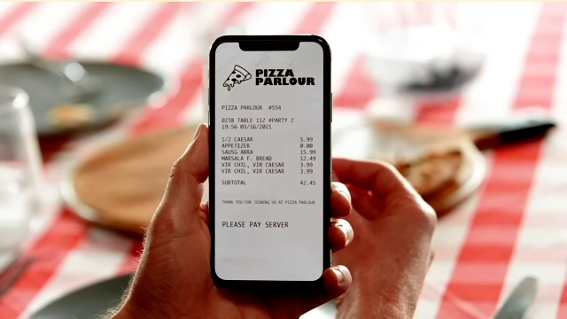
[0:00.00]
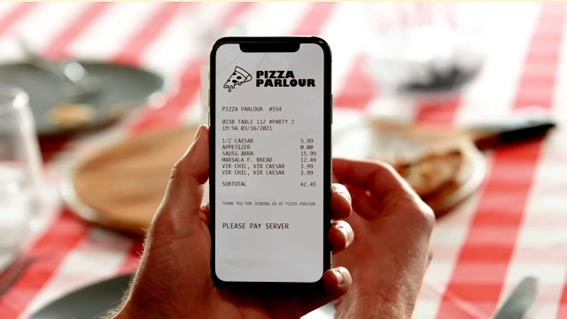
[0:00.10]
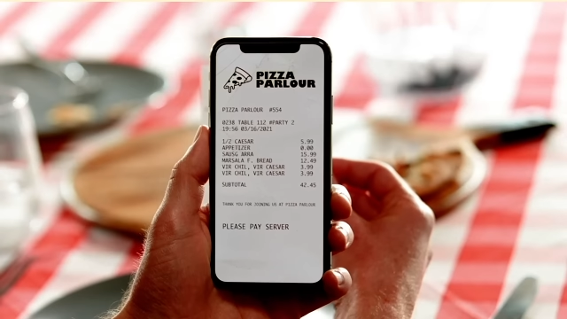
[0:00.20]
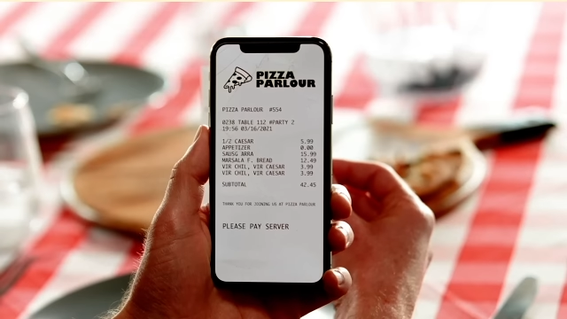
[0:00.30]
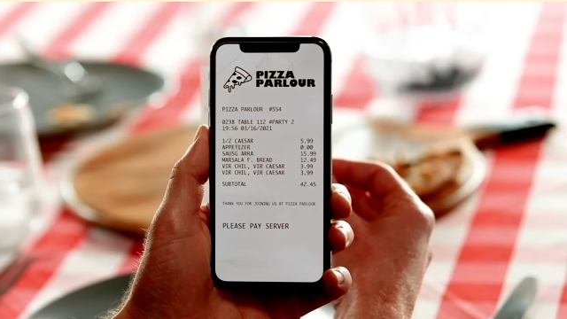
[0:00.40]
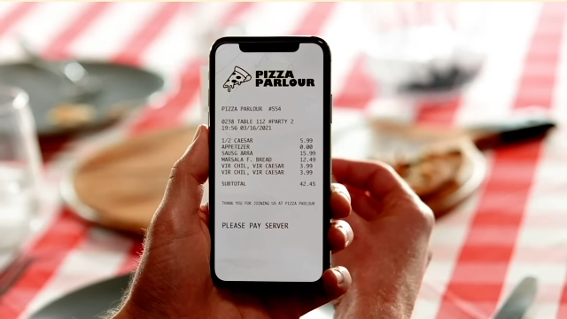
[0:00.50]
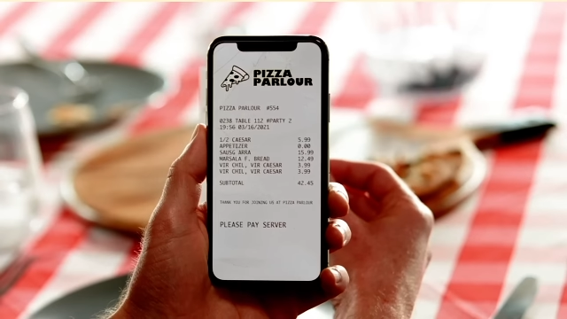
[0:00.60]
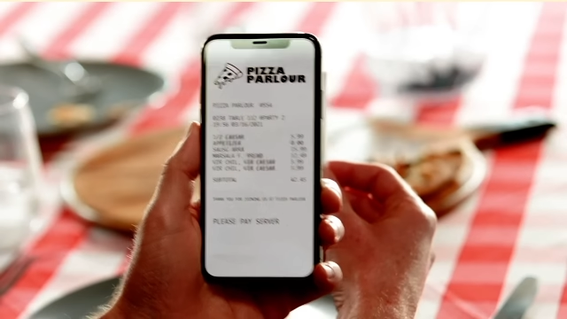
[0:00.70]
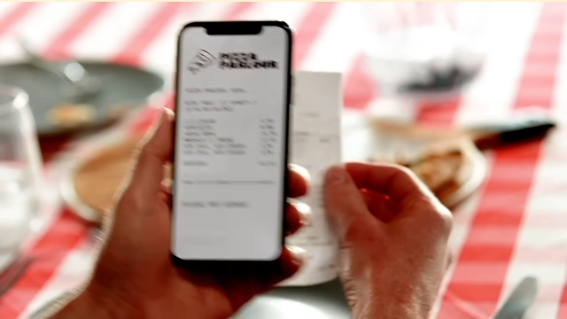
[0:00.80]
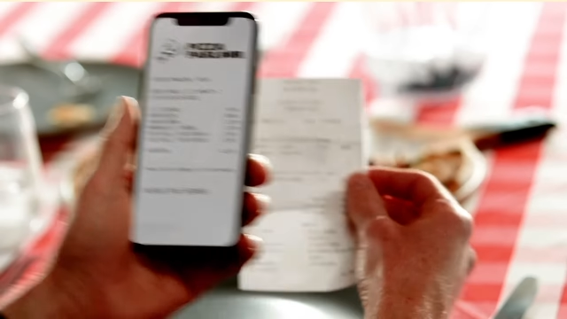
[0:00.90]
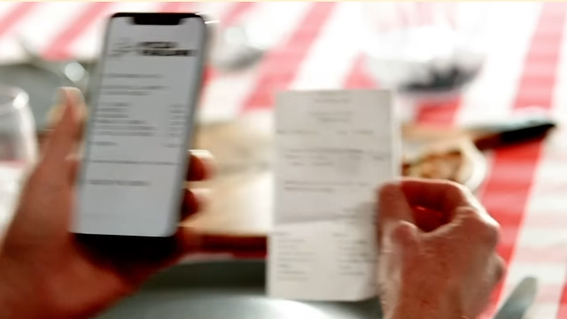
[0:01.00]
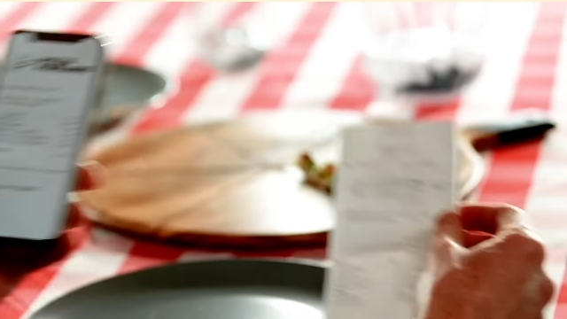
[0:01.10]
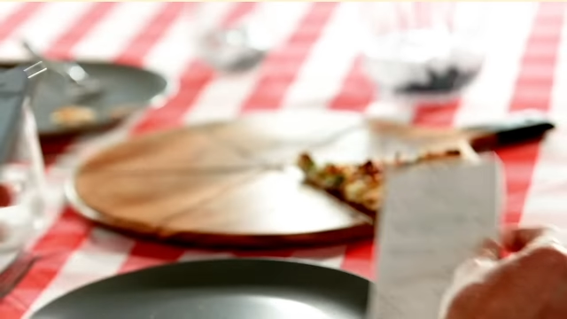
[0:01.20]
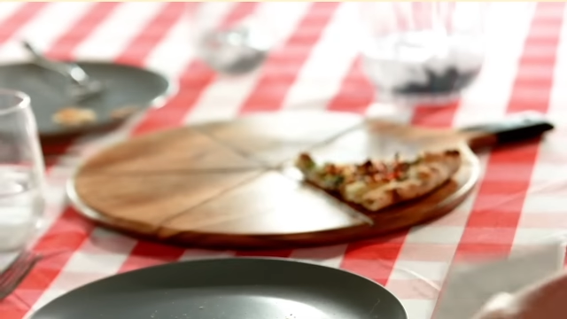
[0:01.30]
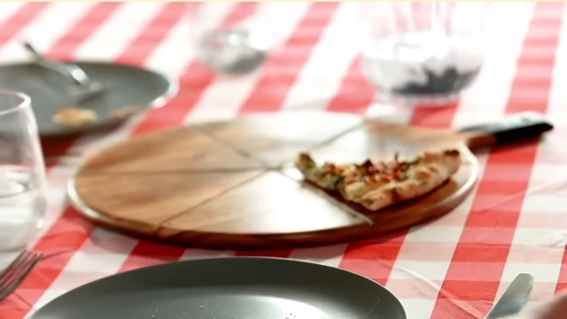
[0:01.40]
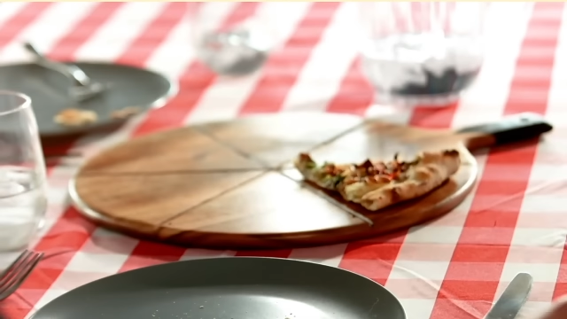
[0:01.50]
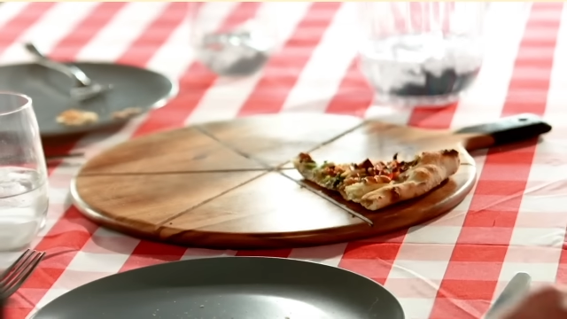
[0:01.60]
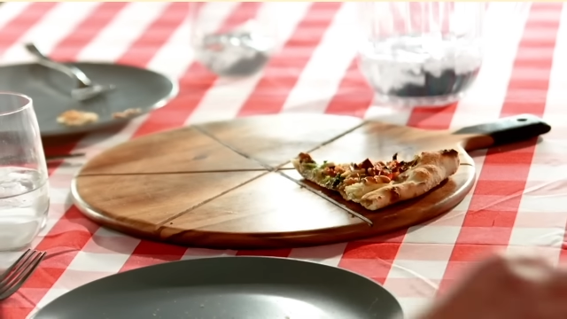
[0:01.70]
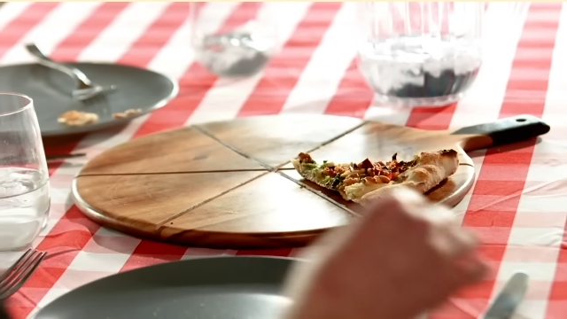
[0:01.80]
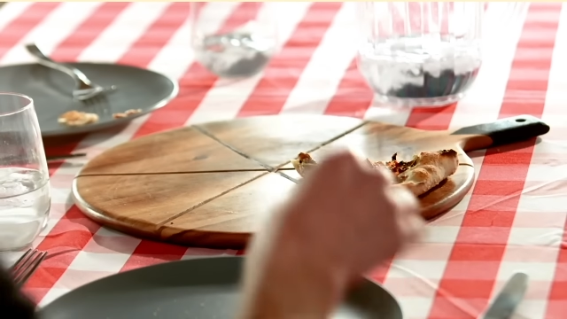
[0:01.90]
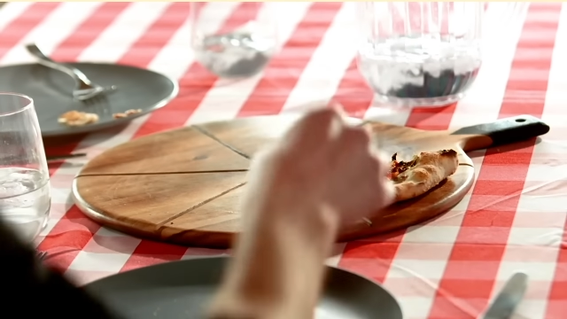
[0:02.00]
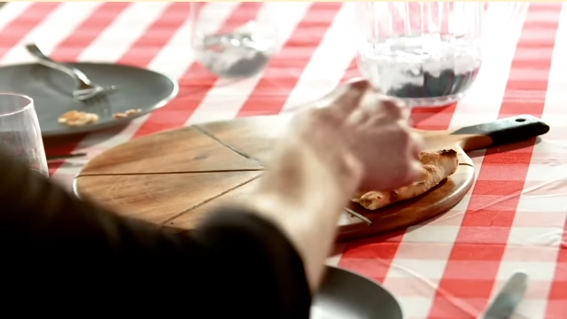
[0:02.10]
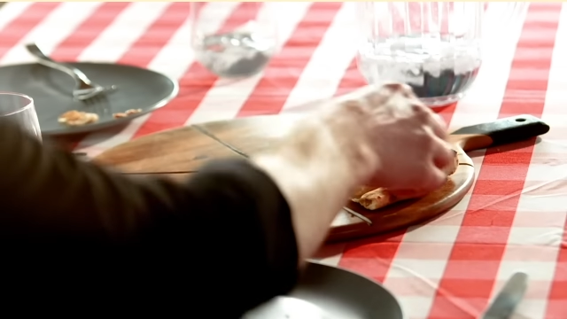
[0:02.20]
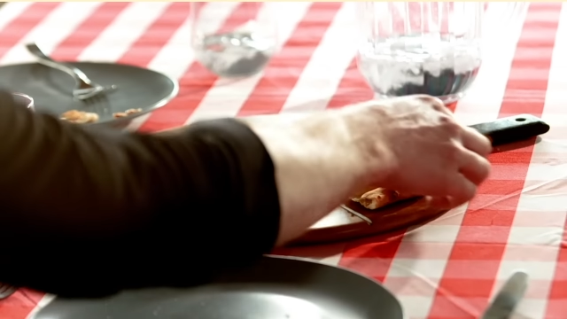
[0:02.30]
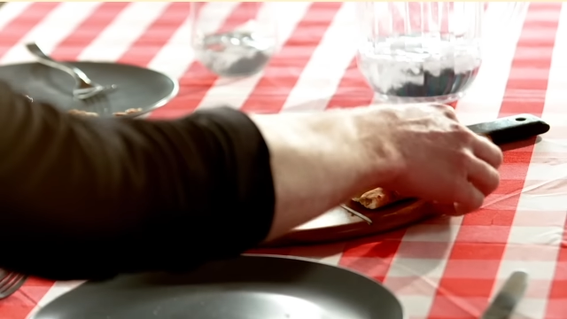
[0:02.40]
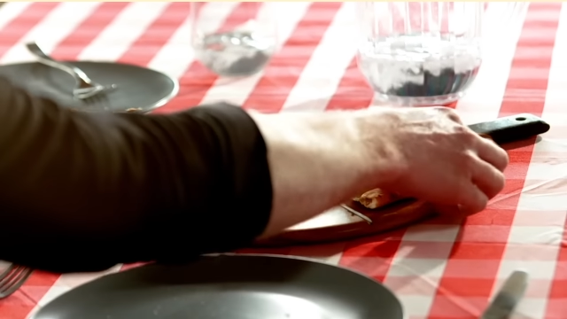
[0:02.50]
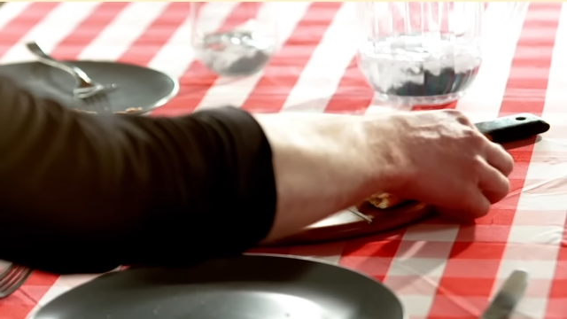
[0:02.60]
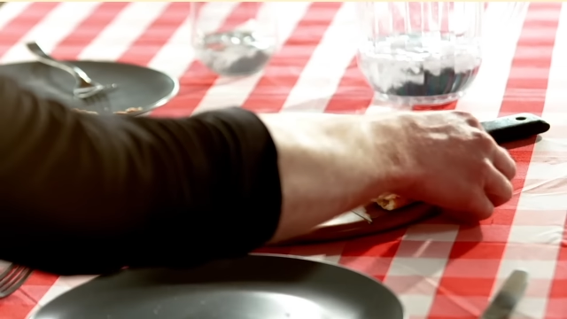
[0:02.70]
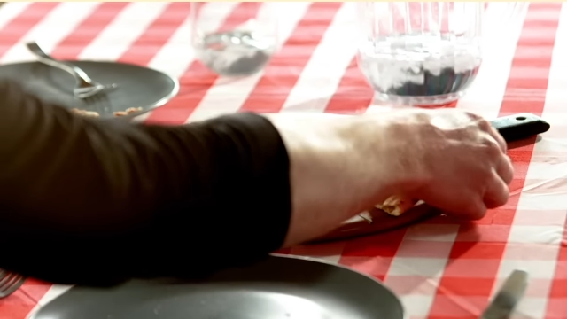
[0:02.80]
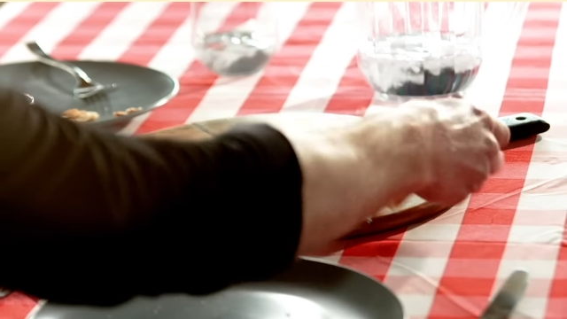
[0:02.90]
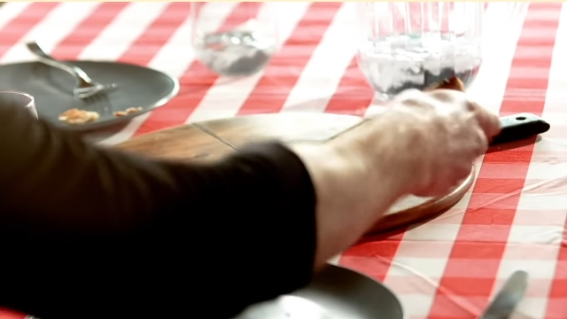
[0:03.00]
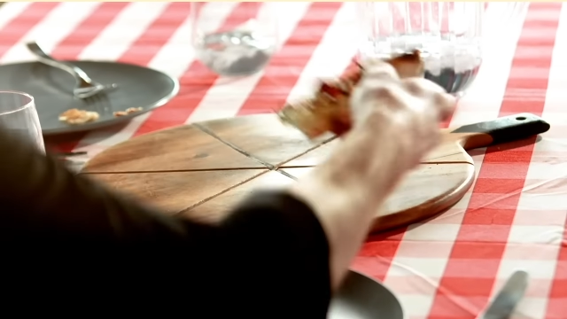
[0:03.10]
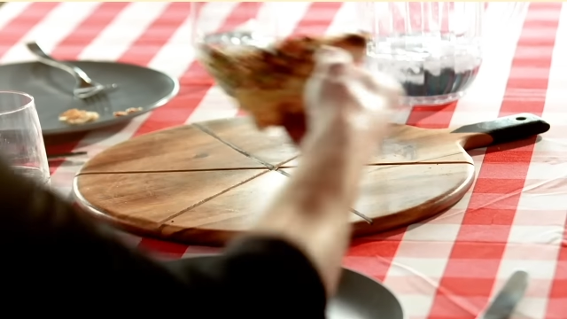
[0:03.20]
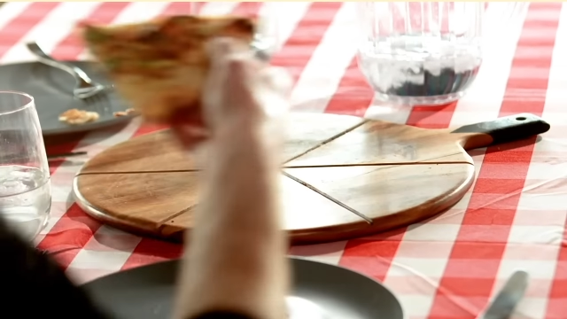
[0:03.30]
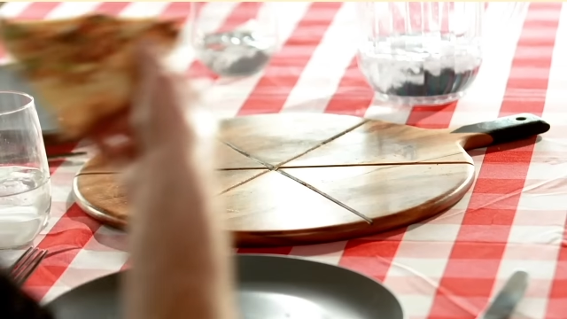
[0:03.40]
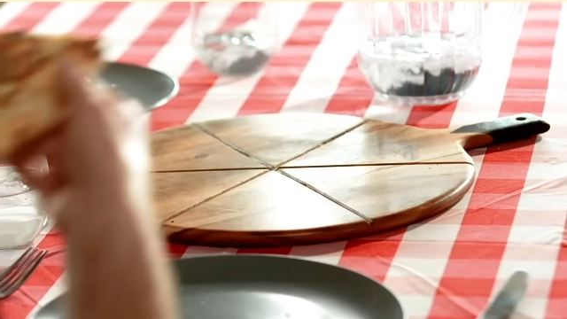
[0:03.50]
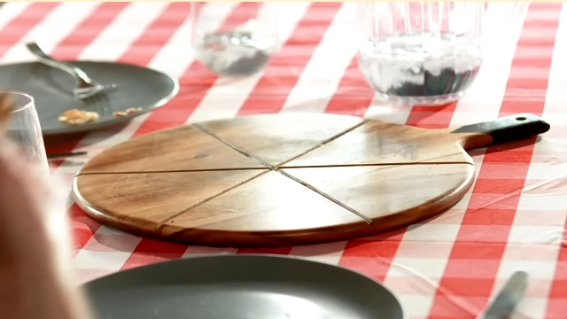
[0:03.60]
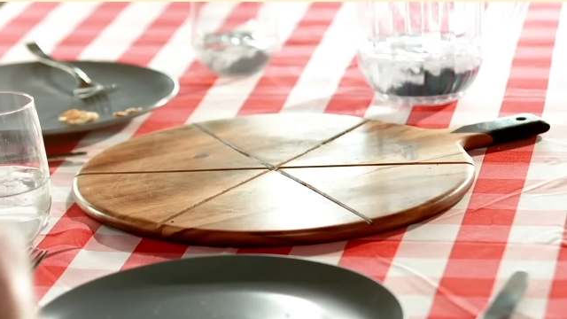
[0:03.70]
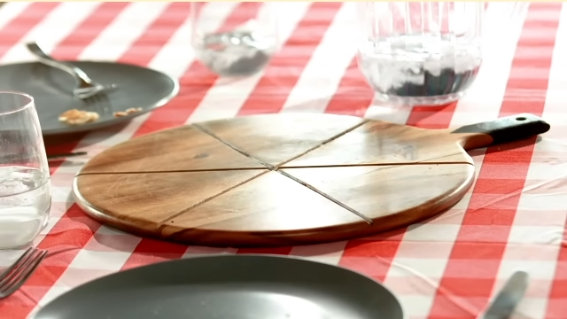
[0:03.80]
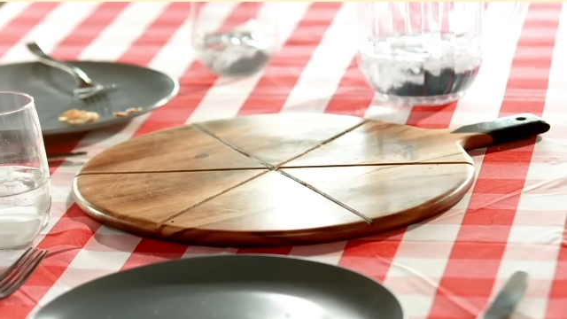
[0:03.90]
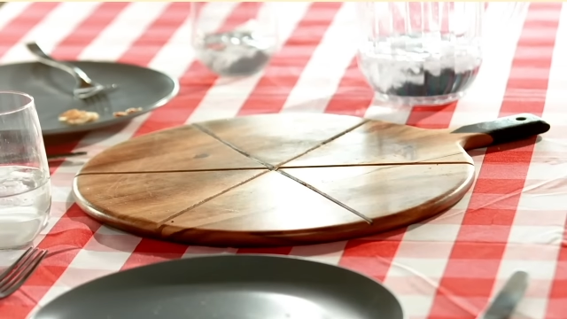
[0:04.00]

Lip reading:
(no speaker visible)